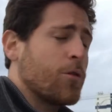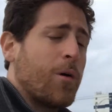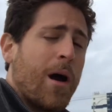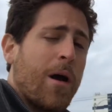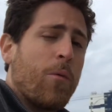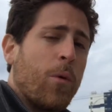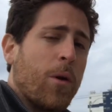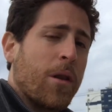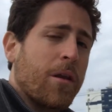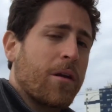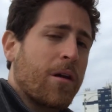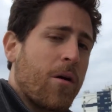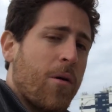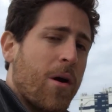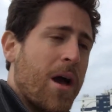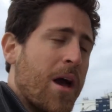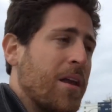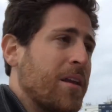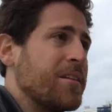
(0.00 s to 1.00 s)
So I wanted to
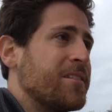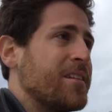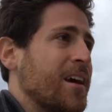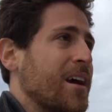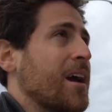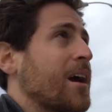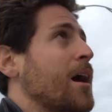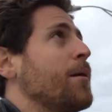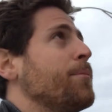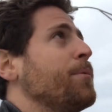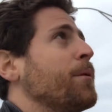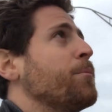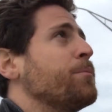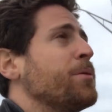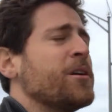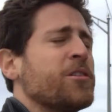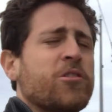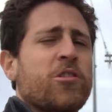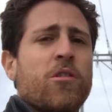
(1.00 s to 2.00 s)
go ahead and take a couple
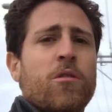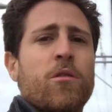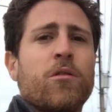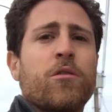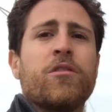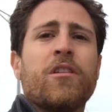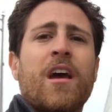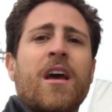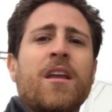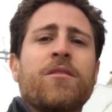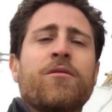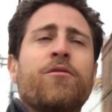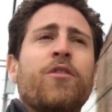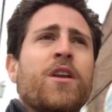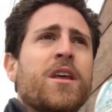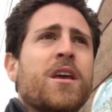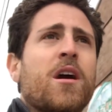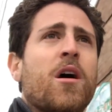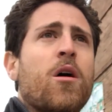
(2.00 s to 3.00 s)
pictures and
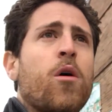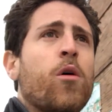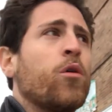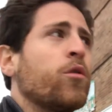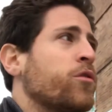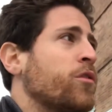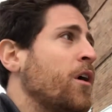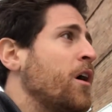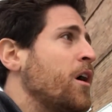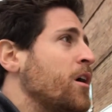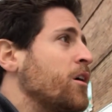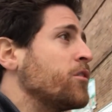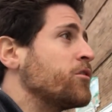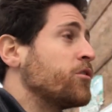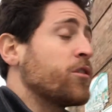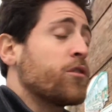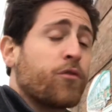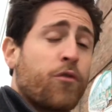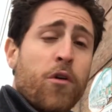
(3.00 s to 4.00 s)
videos
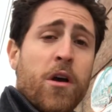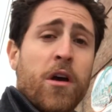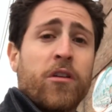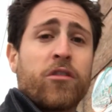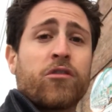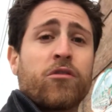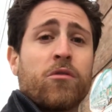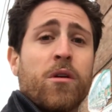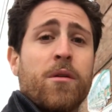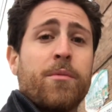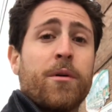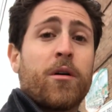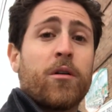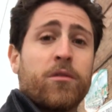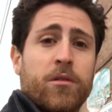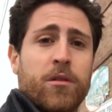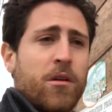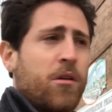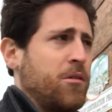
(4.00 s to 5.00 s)
just for history,
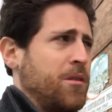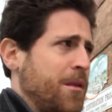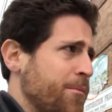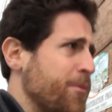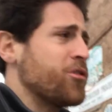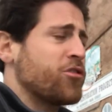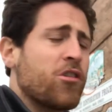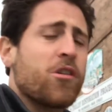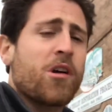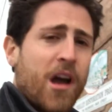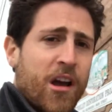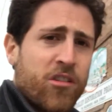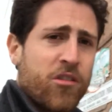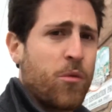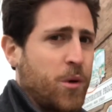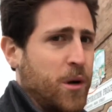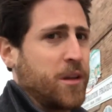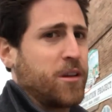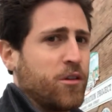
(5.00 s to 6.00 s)
because here, let me show you
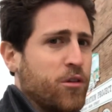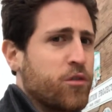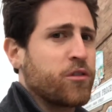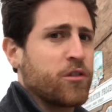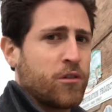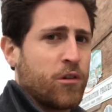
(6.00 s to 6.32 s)
actually what it used to